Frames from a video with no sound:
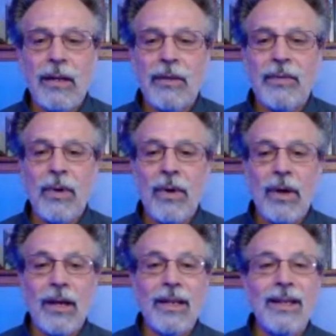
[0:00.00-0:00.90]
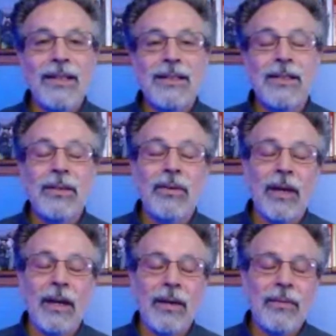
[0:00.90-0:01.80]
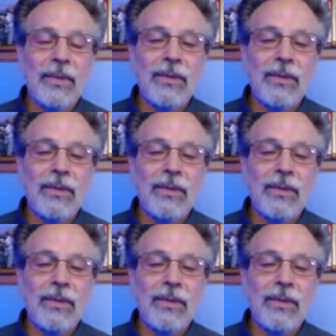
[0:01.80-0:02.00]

if you're on Instagram,